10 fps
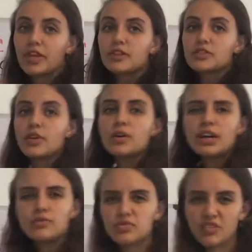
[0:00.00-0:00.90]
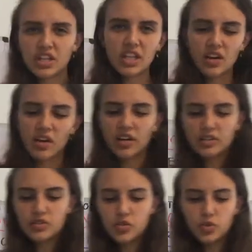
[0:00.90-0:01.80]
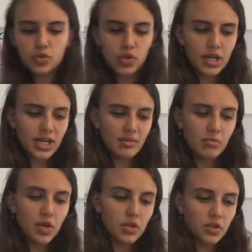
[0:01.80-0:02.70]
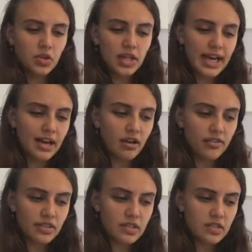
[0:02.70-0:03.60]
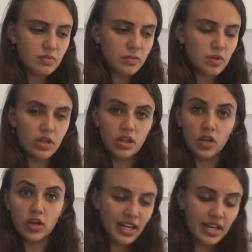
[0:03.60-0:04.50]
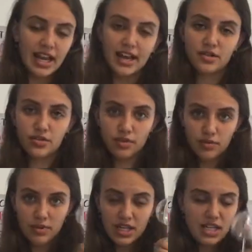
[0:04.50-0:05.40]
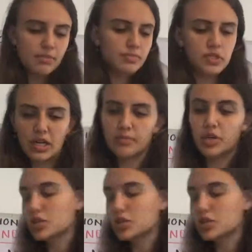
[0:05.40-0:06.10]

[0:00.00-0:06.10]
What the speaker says: So it was really hard to try and model how this would look in actual 3D, so I'm going